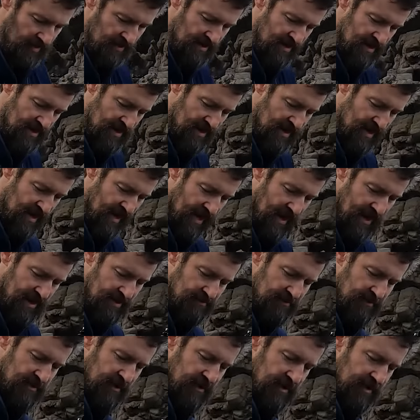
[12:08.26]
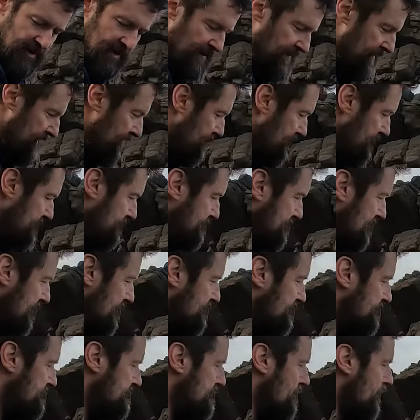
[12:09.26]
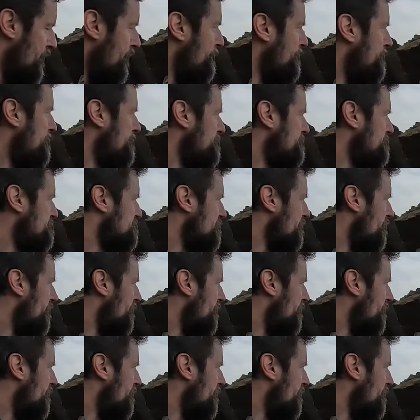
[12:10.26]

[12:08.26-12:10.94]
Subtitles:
kind of misty stillness in the water